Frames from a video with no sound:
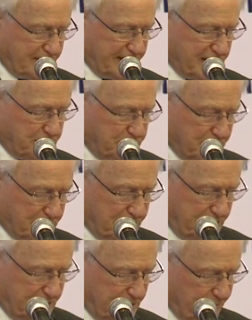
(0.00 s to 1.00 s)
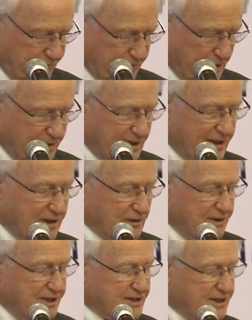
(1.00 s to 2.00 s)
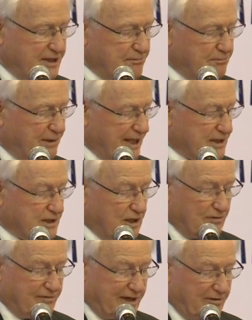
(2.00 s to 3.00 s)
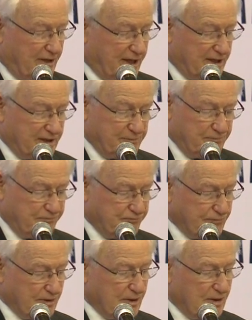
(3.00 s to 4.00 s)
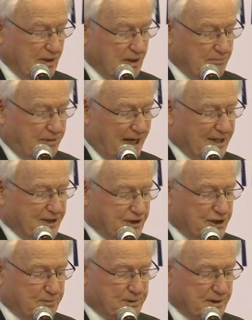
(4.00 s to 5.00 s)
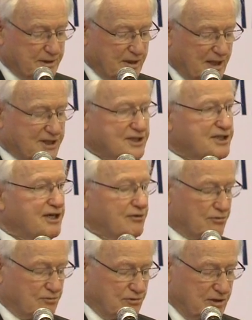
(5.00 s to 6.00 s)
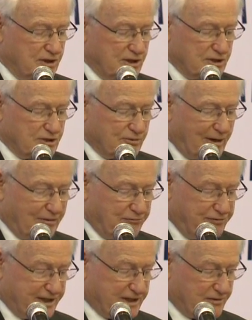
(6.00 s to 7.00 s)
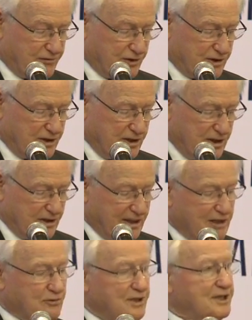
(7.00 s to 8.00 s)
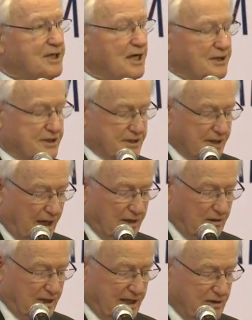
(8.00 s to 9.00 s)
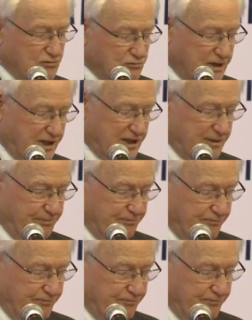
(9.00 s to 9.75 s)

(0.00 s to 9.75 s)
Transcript: and expertise that increase the impact of our aid. Partnerships are central to our effectiveness. They increase our scale and reach,